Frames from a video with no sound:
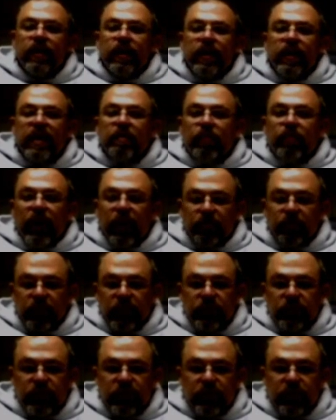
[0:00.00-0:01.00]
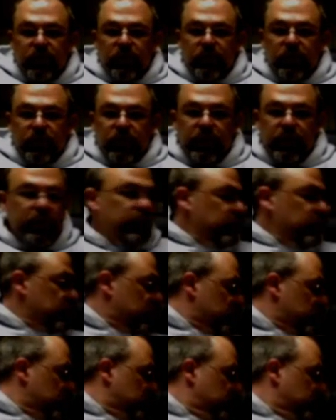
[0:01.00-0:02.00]
he published
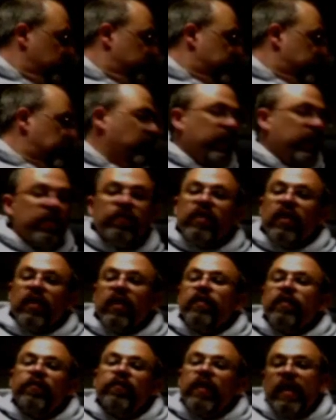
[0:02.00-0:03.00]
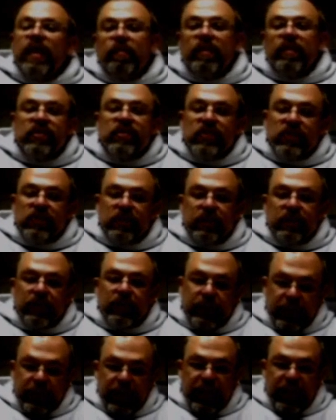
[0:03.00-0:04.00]
his very, very famous
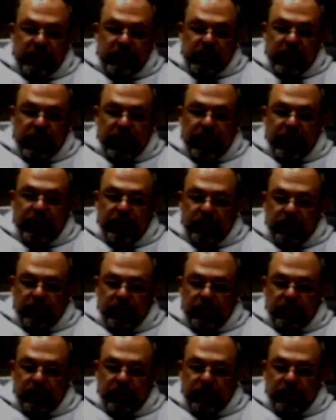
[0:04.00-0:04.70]
essay